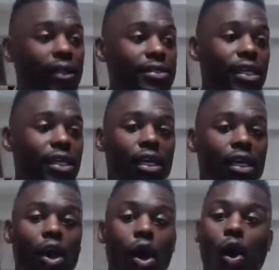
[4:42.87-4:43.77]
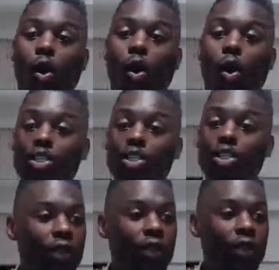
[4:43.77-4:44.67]
They're saying, oh, he's
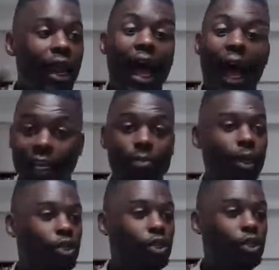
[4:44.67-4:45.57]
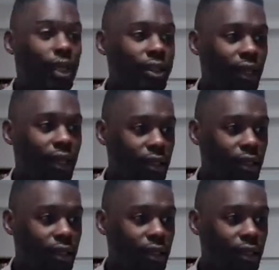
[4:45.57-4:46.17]
doing that, I need to make sure I get that.